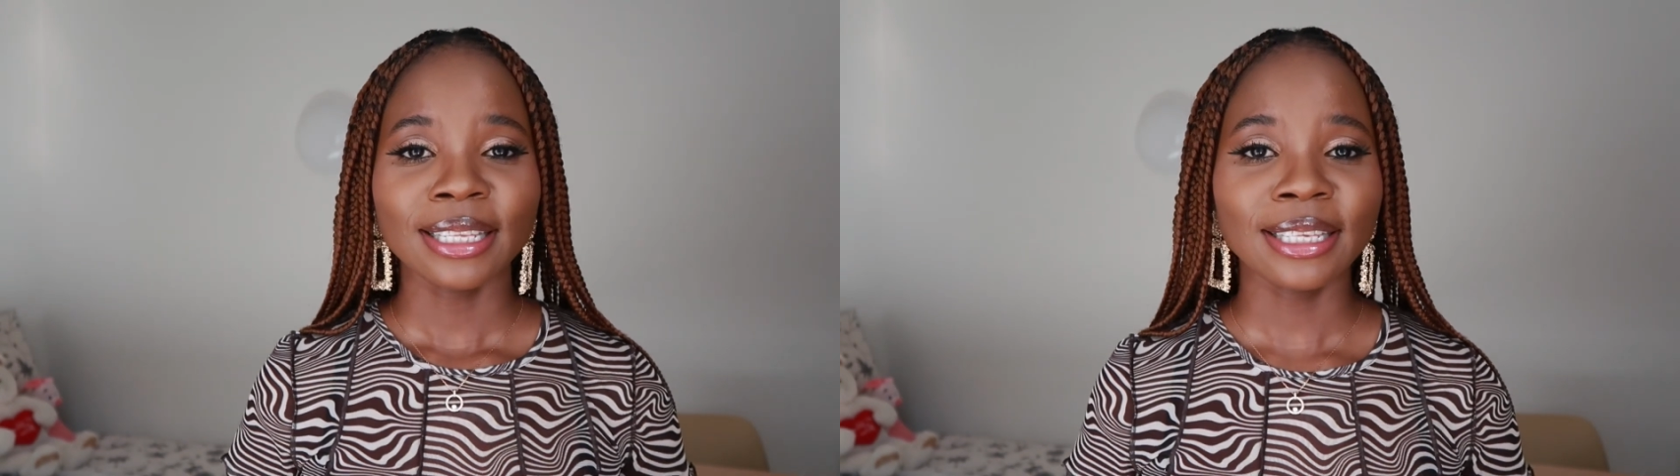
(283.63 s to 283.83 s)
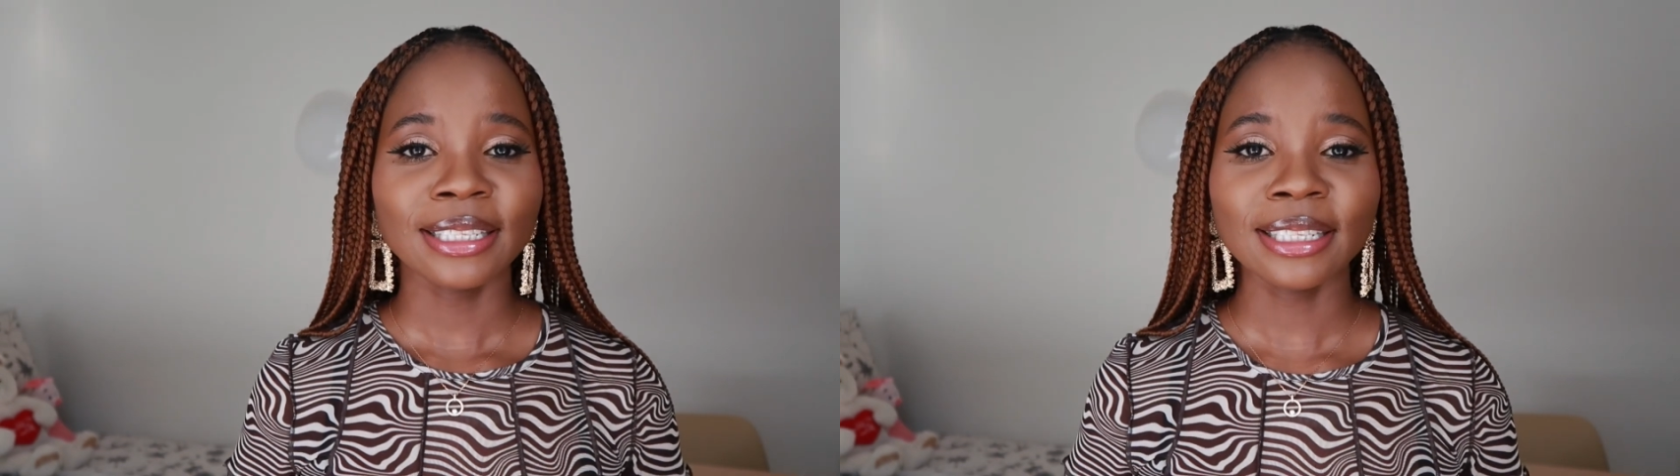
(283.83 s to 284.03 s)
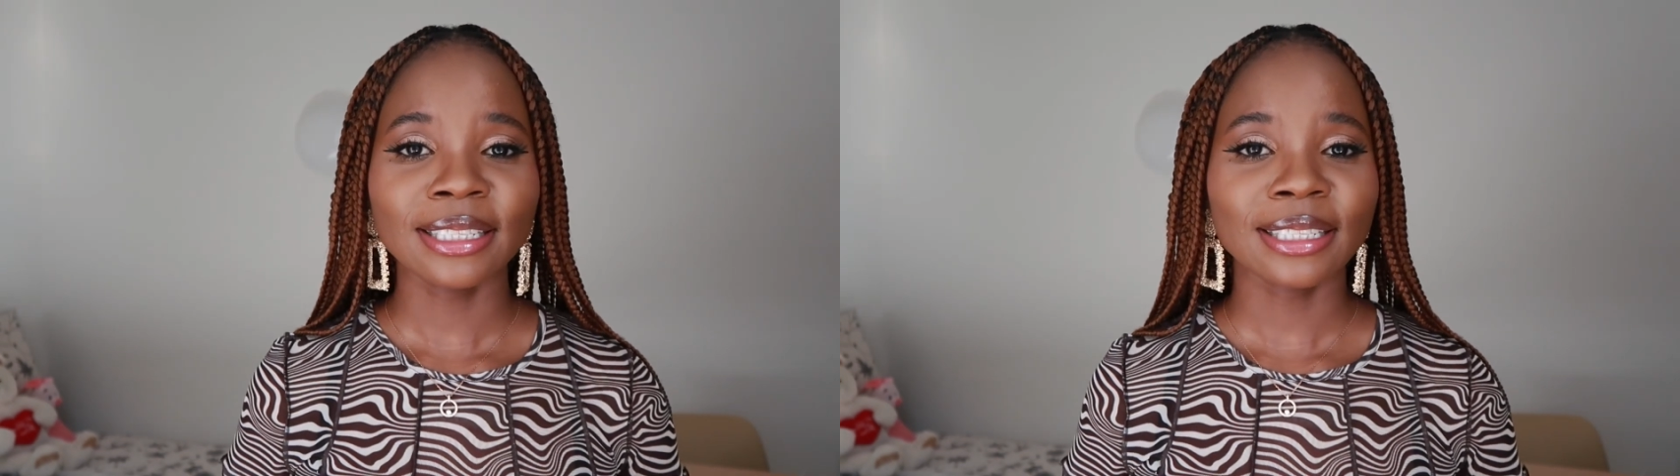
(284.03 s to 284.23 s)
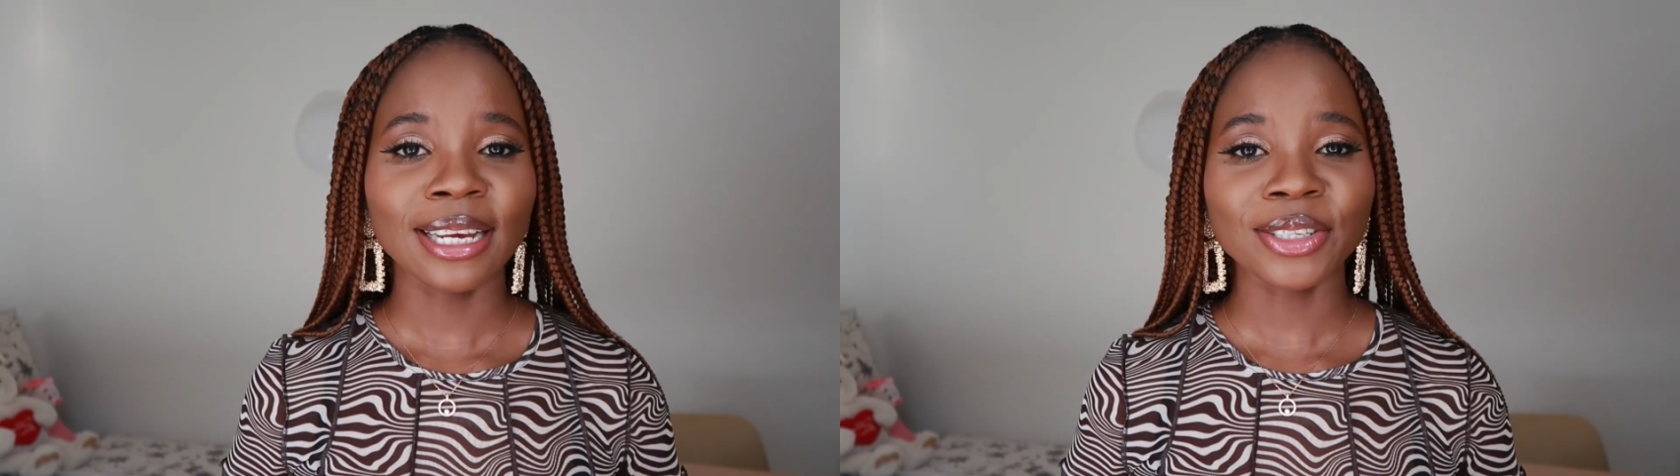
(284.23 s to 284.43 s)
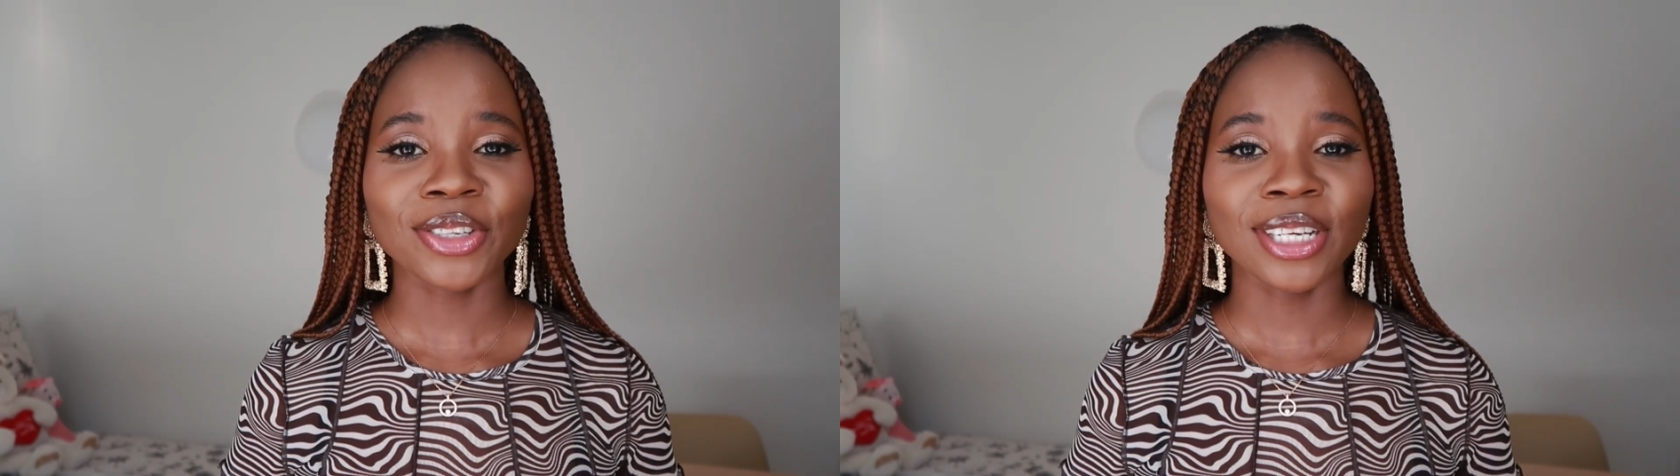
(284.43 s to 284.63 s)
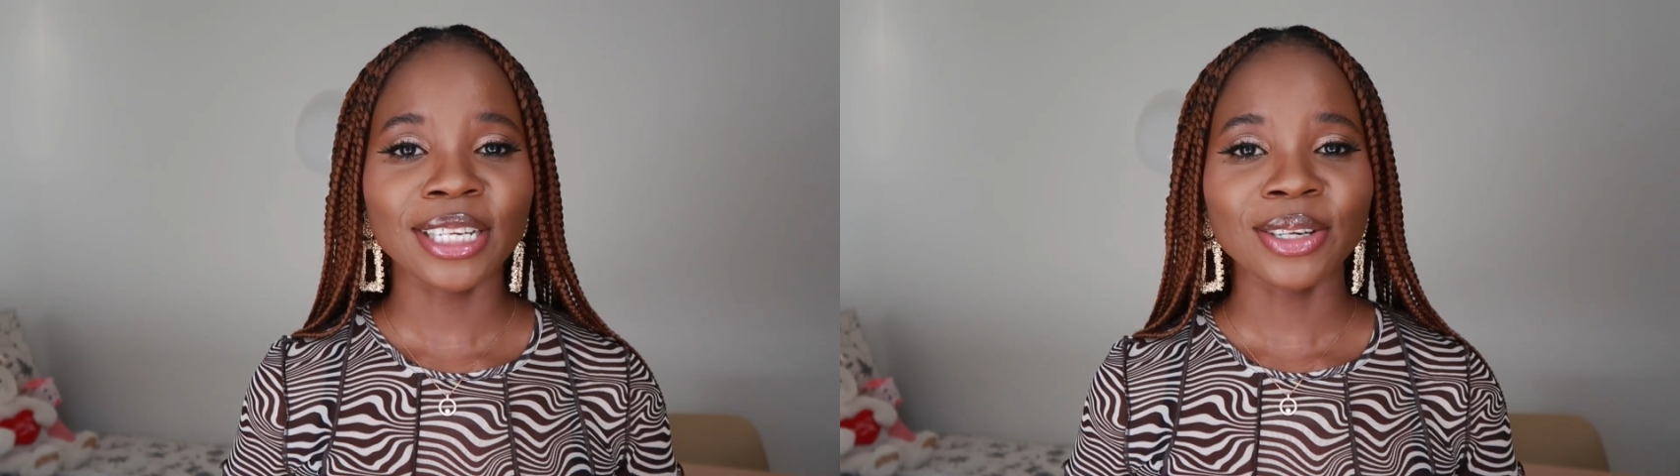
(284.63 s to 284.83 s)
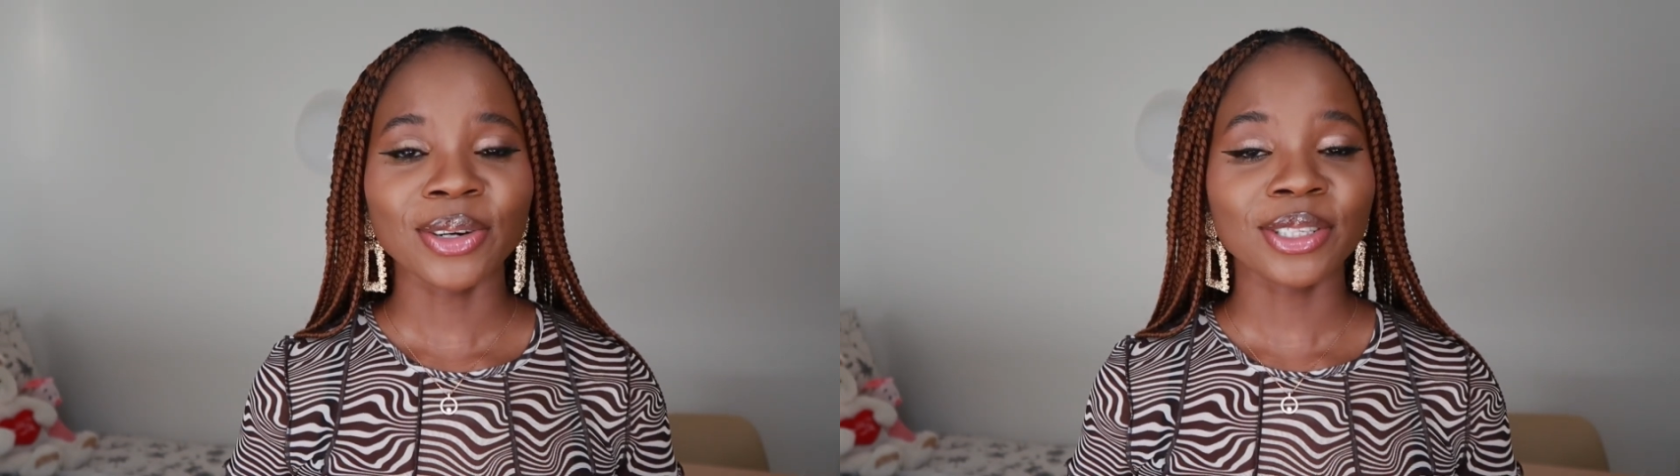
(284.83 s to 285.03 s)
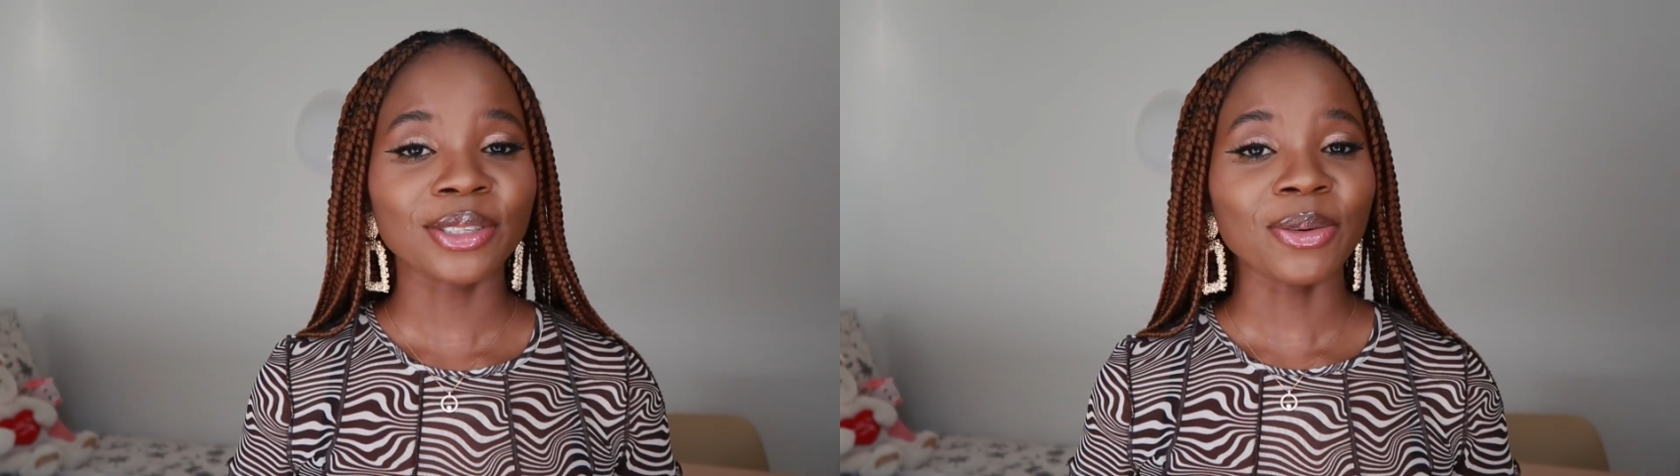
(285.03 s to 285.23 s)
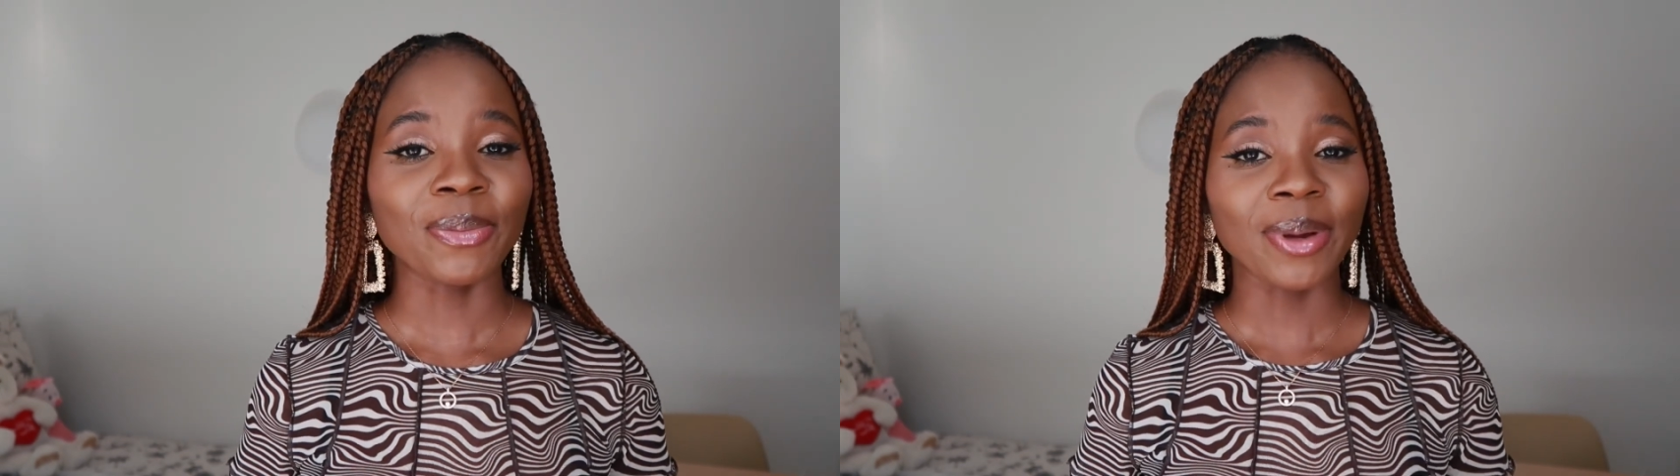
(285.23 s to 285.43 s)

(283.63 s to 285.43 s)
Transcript: this is actually not so